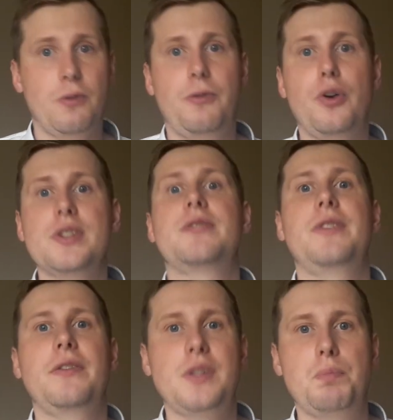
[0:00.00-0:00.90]
First
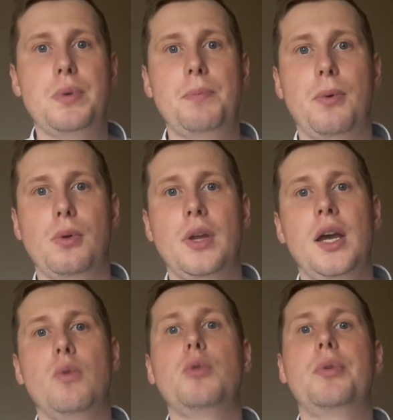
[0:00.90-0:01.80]
50 people
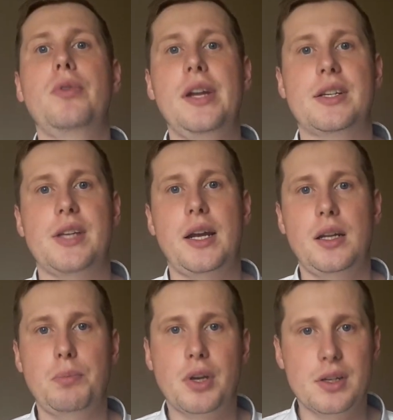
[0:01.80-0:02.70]
will be really
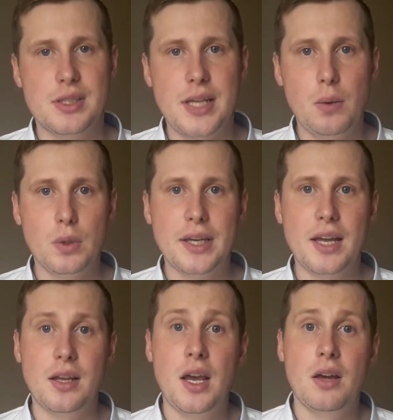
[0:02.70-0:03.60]
excited because they will
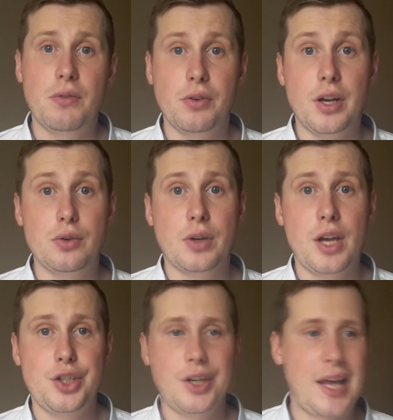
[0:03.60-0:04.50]
get free
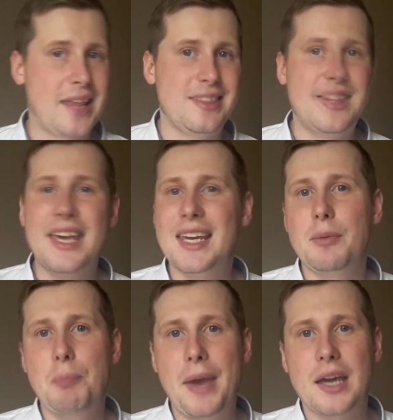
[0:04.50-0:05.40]
education and they
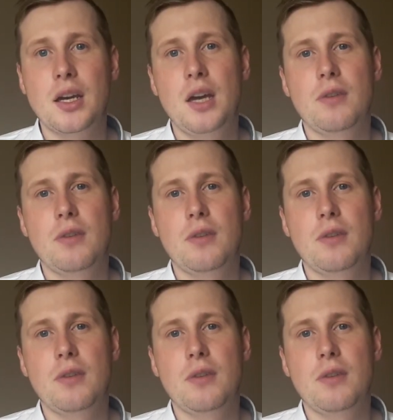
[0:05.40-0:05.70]
can make